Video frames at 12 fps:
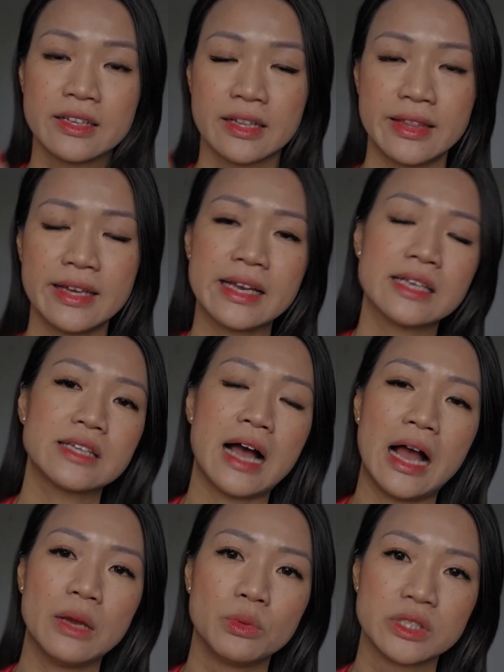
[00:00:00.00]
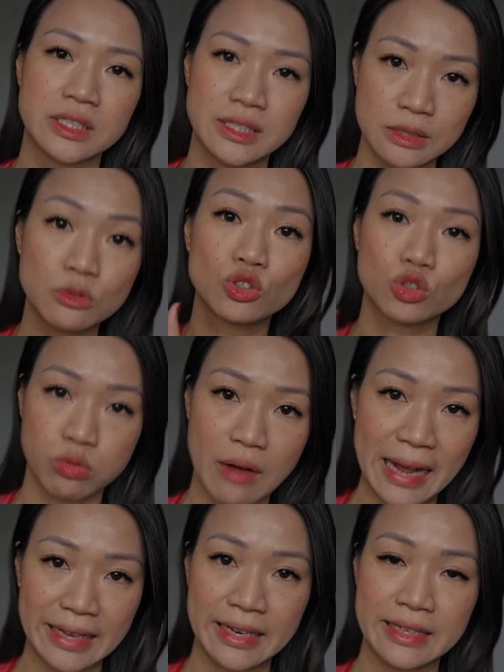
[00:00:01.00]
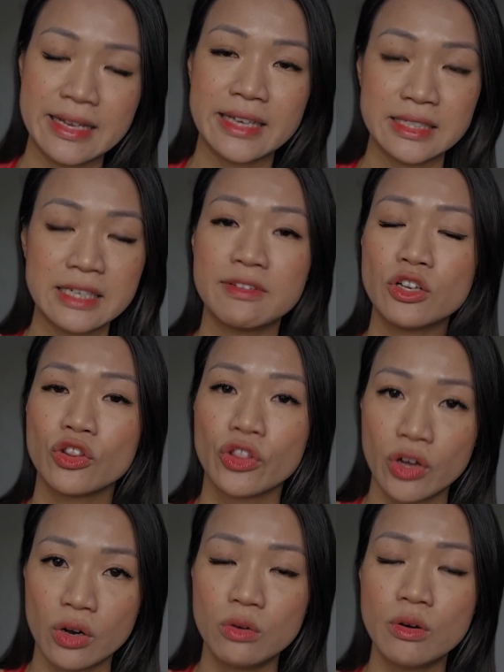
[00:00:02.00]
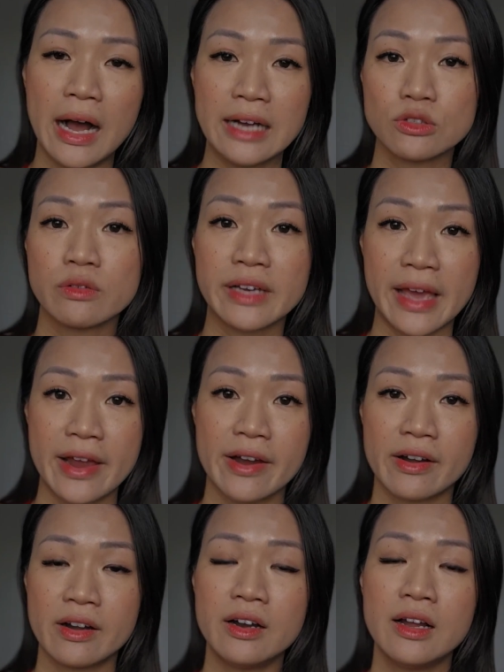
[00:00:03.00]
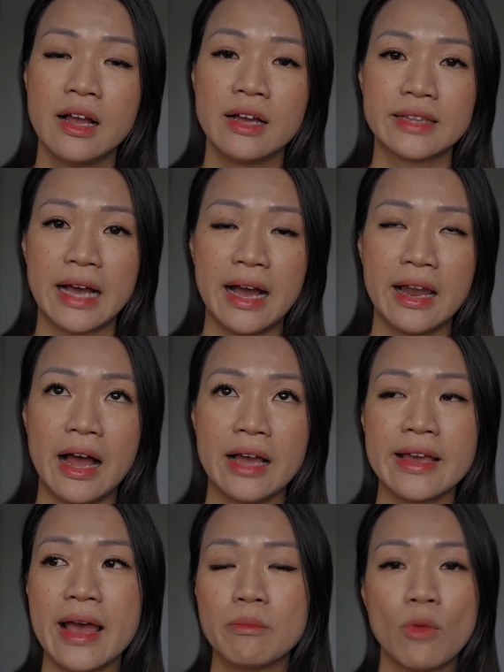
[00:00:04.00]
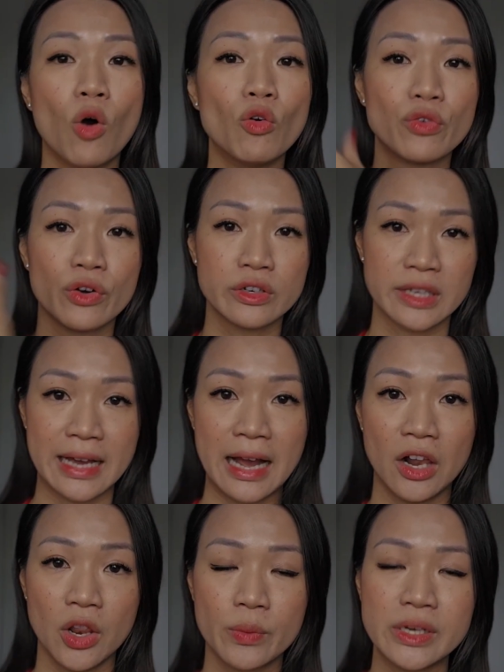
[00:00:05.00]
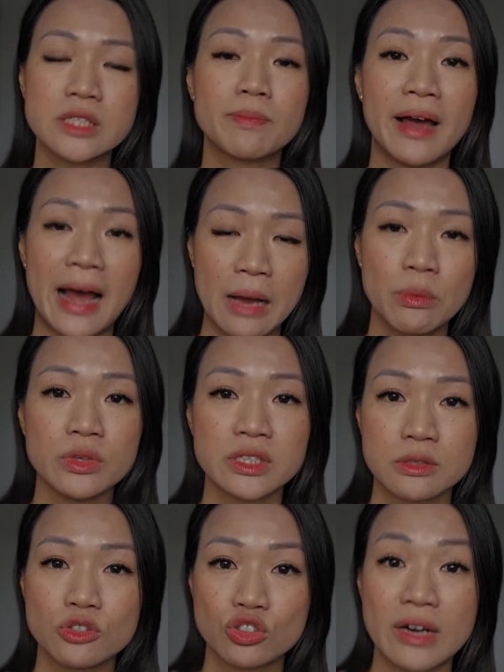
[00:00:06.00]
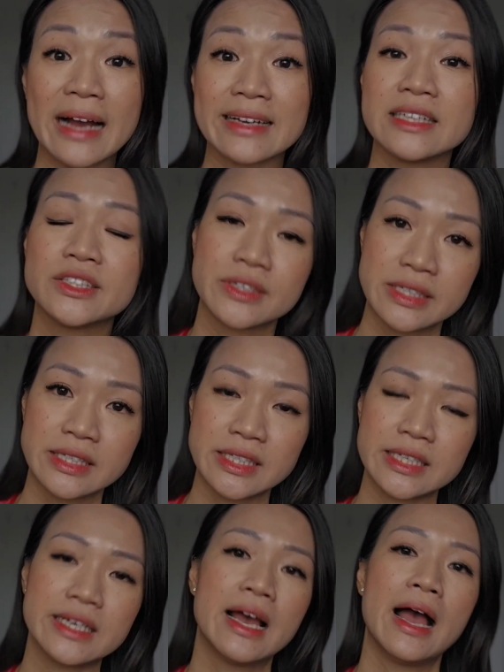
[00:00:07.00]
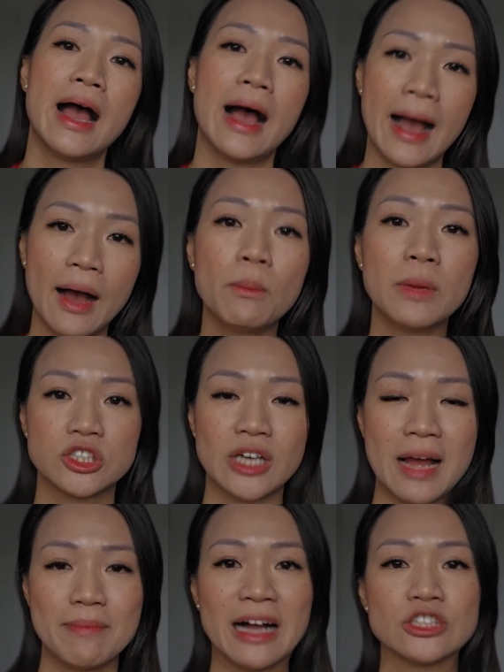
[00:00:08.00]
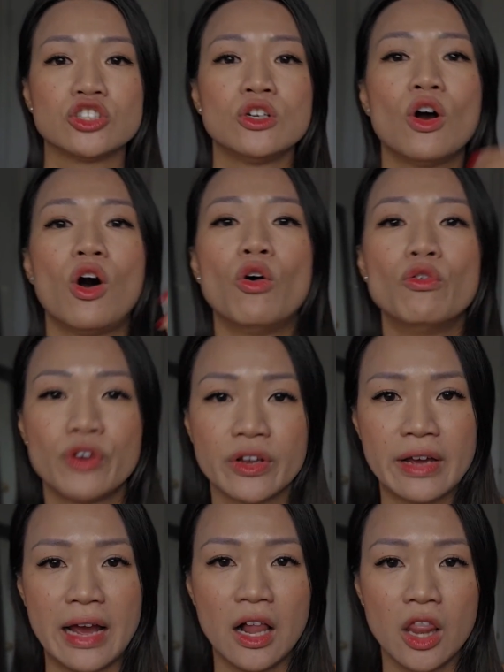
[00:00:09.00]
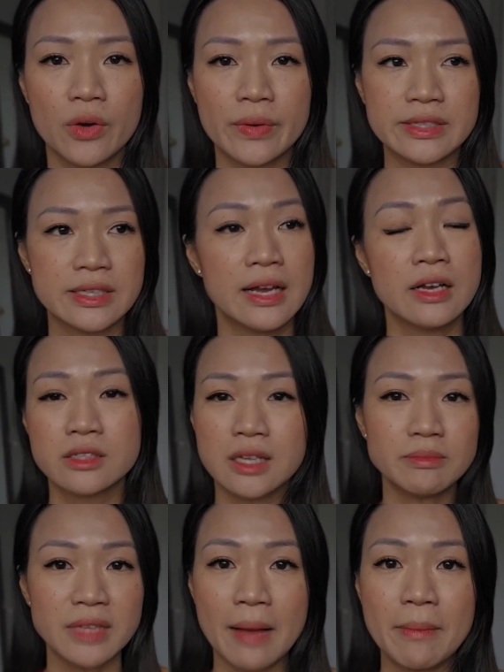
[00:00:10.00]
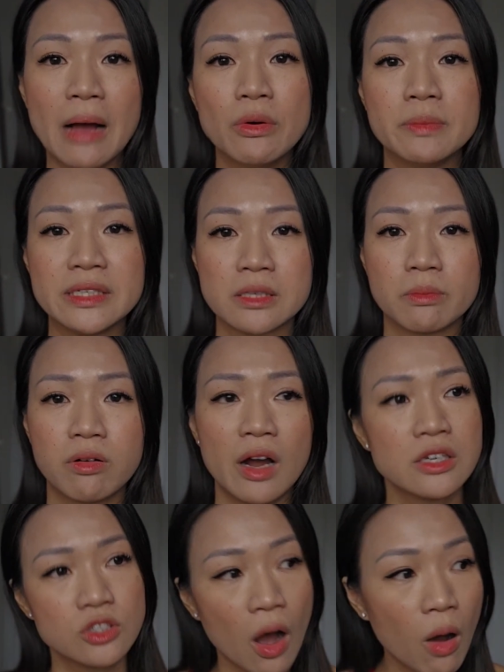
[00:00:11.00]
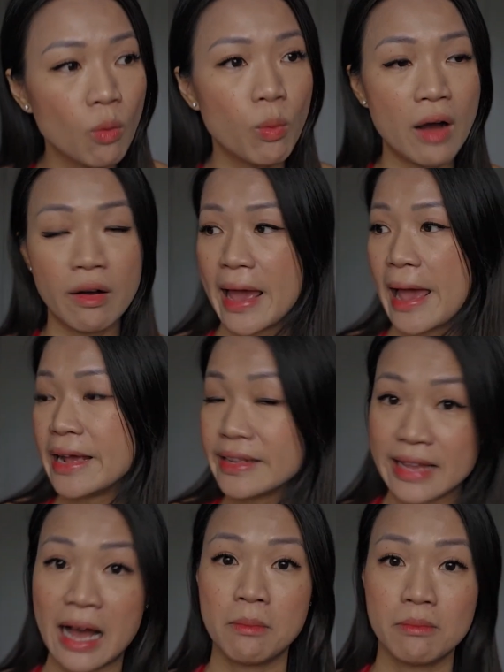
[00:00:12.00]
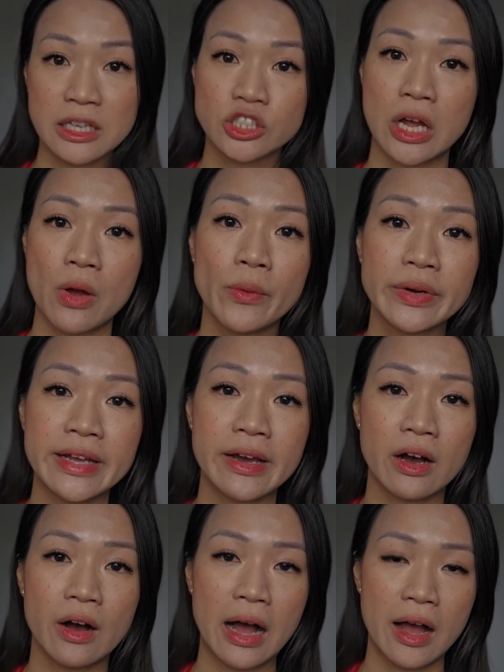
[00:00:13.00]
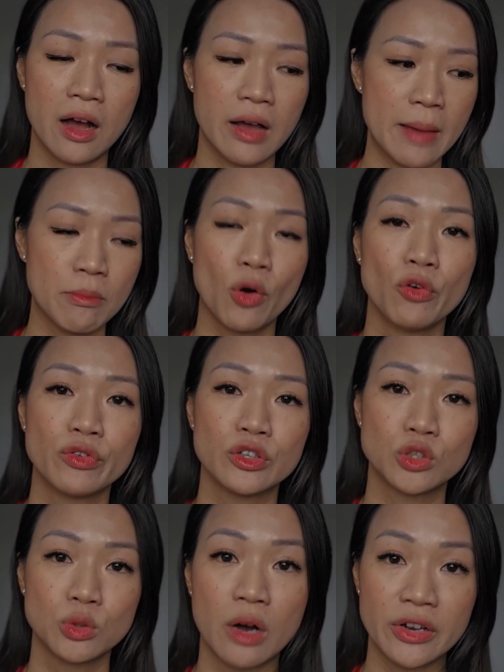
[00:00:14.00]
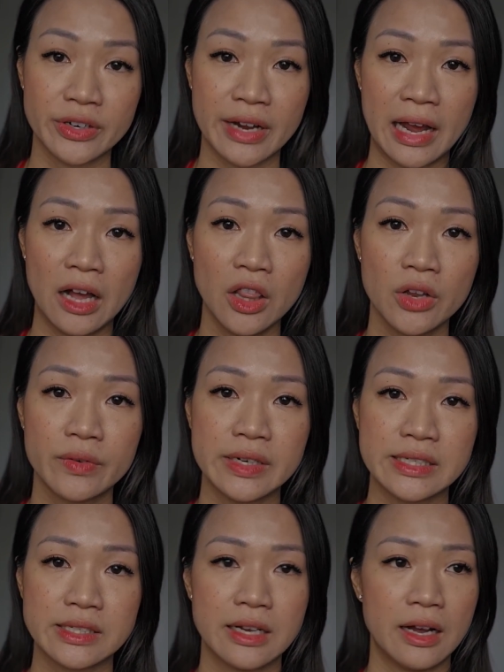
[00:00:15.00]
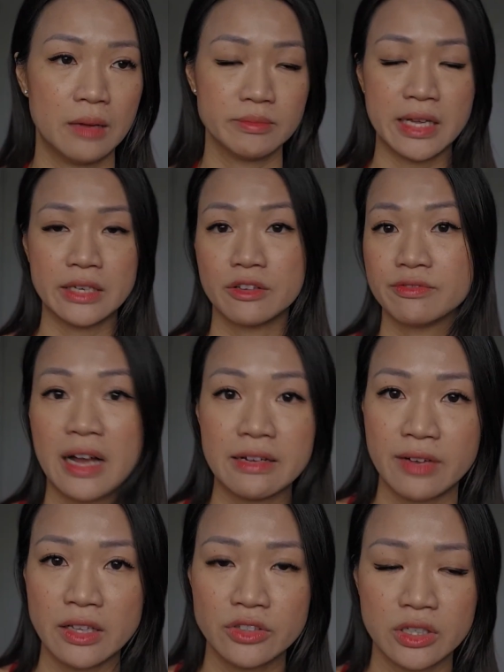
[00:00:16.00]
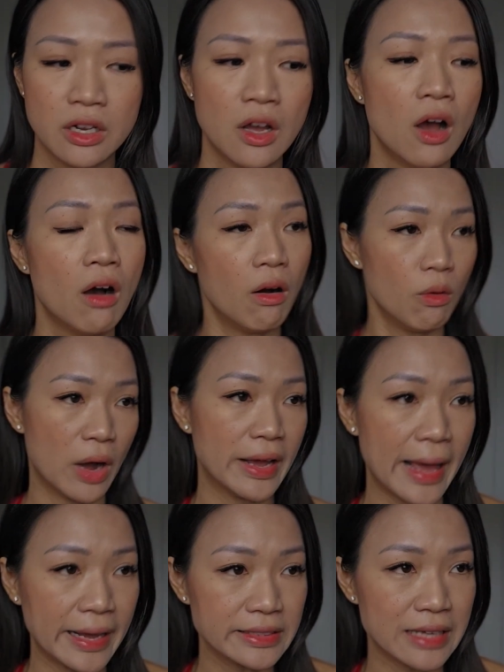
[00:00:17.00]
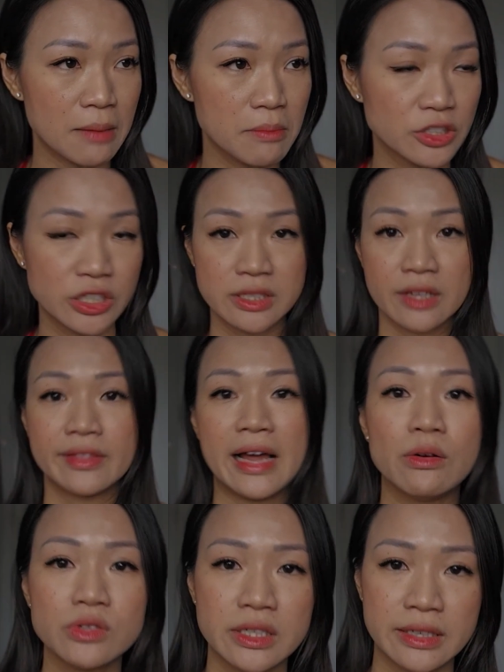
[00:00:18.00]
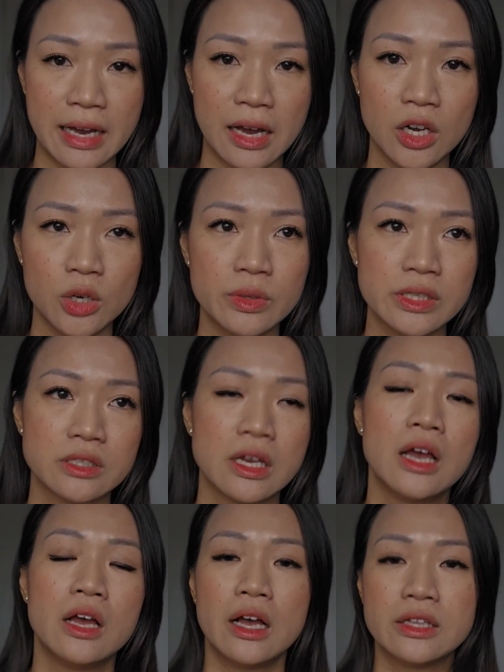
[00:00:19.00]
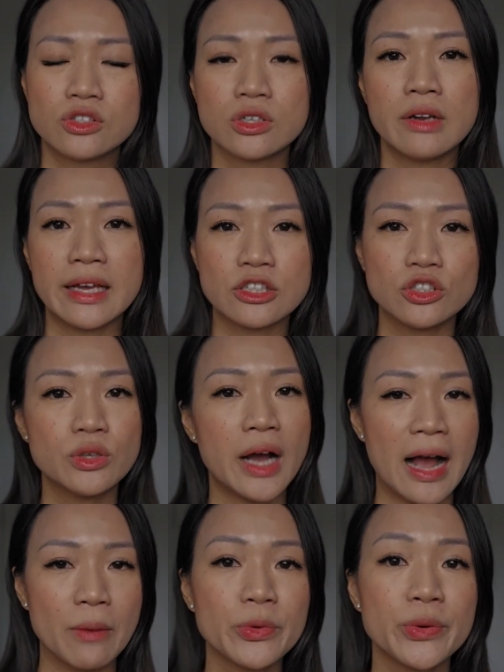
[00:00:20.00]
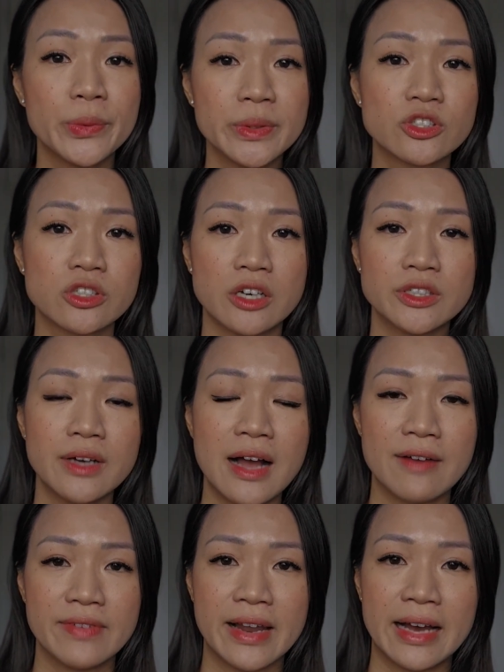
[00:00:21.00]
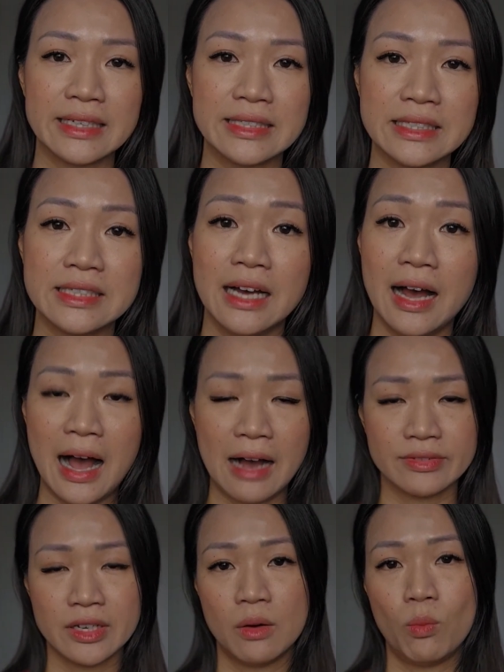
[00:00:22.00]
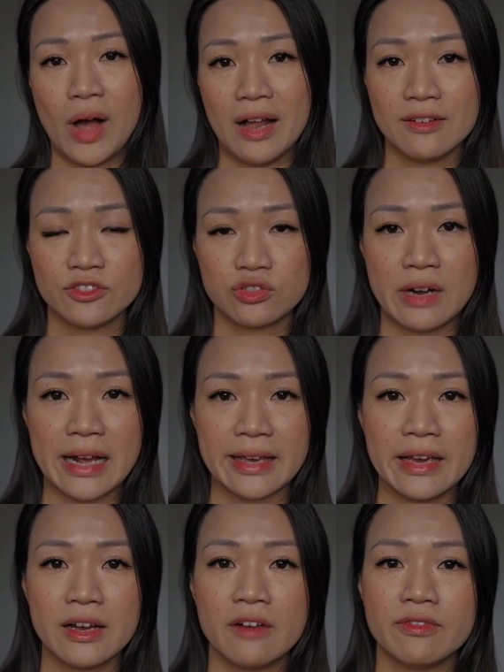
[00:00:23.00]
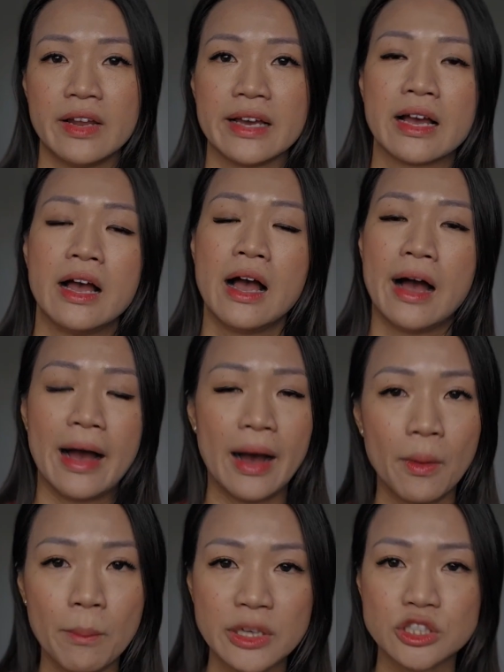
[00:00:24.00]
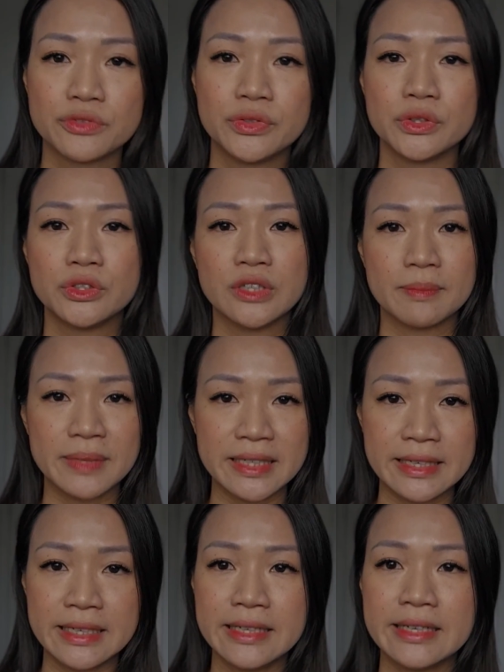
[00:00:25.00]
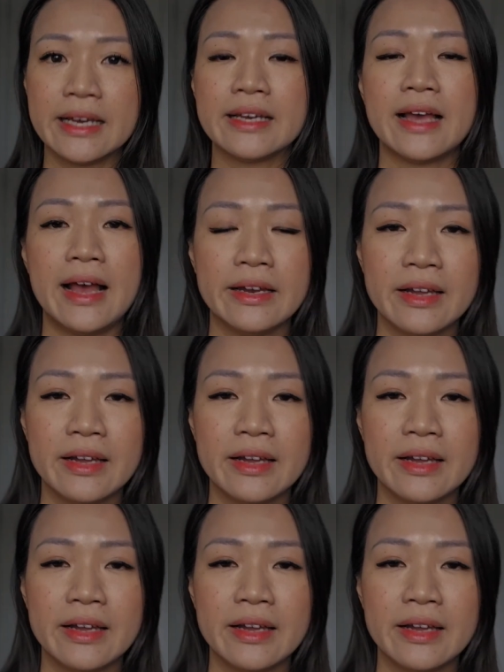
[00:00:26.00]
The thing is, I would still track it. Yes, even though I don't care that I am over the calories, but I will still track it to see how much I'm actually over the calories. Sometimes I will be surprised. Oh wow, I ate that much. I only am over 200 calories than the 500. Oh, I ate that much as 1,000 calories. And so like you will start to have an idea after a while tracking of like how much food you have been eating.